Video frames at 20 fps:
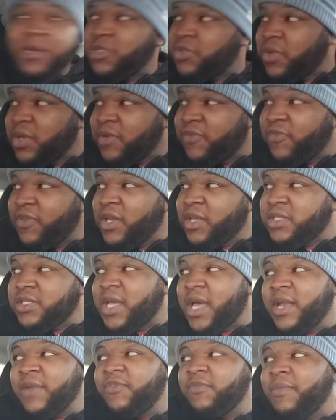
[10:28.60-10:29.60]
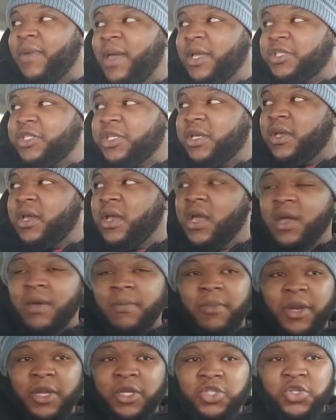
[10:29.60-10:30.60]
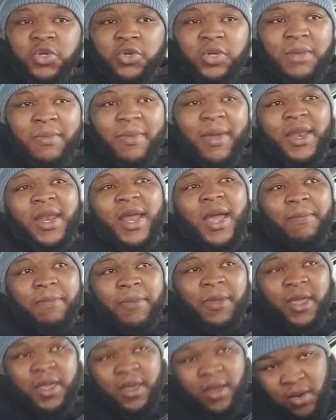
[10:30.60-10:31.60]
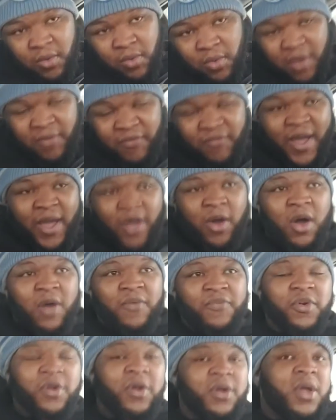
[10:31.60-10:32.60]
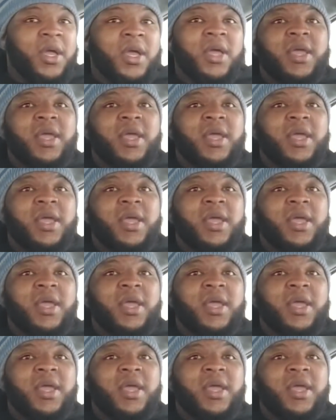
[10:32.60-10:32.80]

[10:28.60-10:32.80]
special inside information, but it truly may not be a one-fight offer.